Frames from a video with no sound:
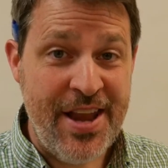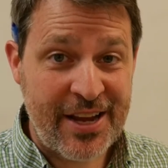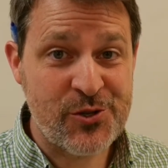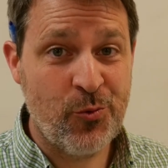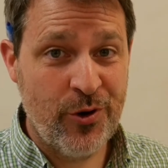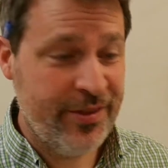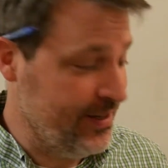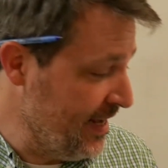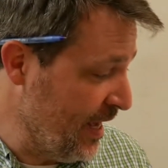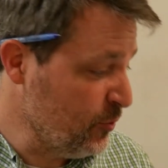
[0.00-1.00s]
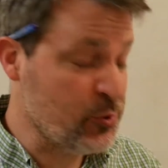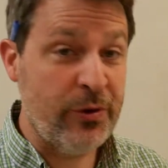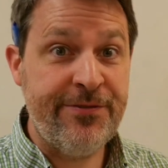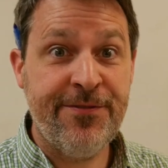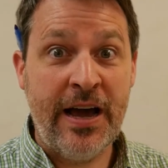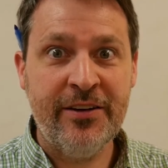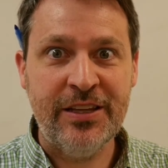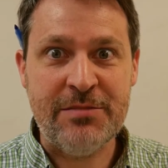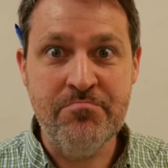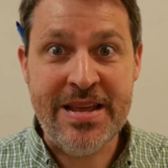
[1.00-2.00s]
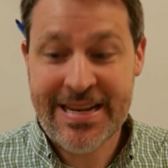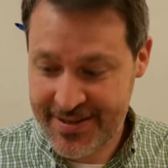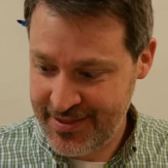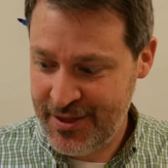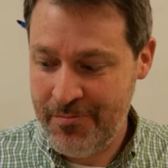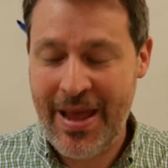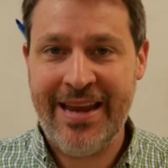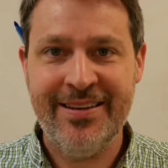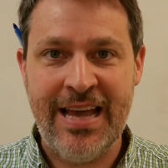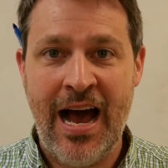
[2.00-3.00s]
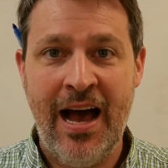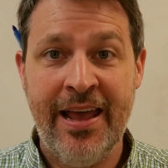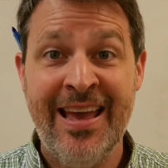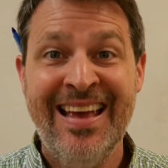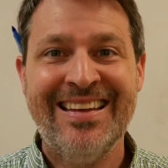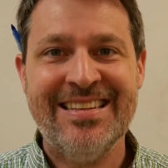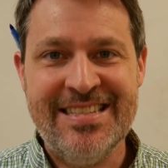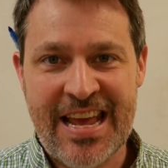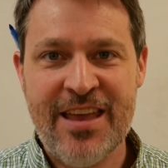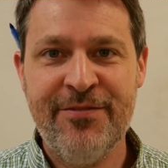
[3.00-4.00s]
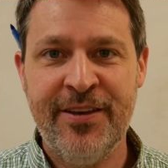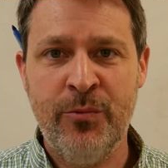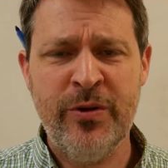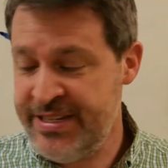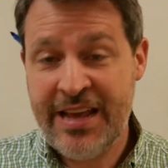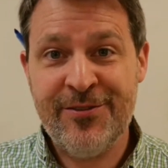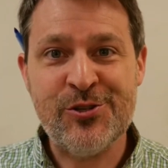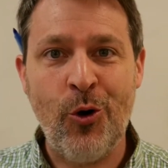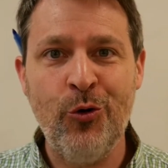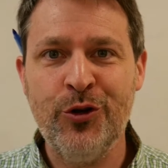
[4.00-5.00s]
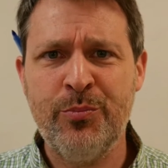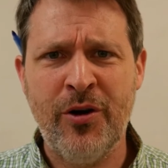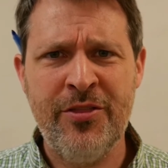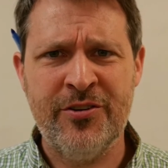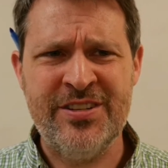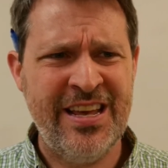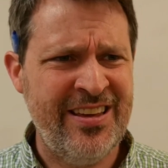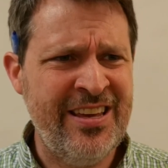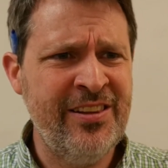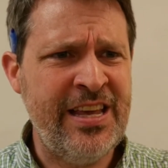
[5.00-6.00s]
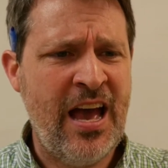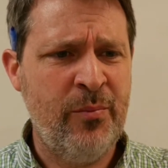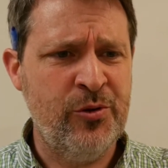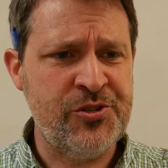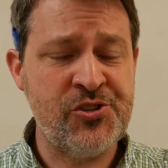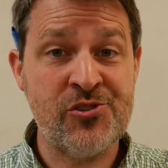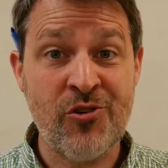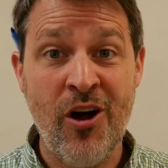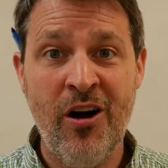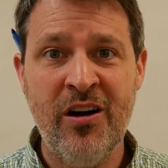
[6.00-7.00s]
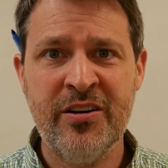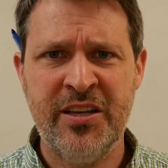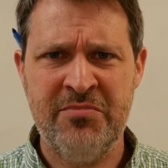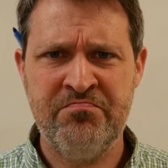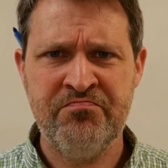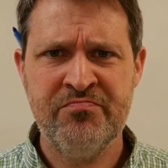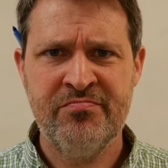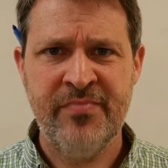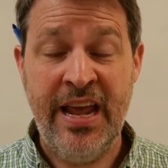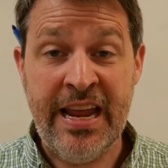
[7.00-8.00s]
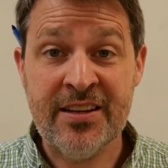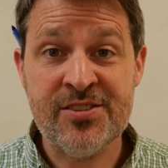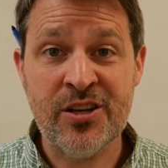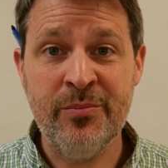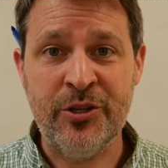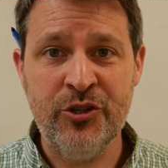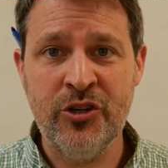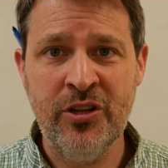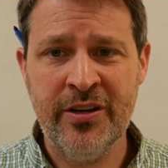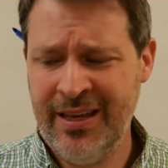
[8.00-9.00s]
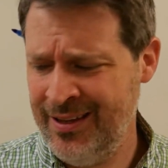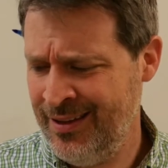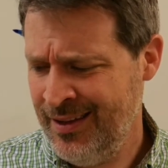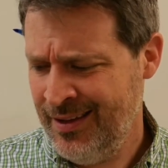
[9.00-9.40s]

next word of the day was we finally meet the main guy, David. David's older brother, Eliab, was strong and handsome and good looking.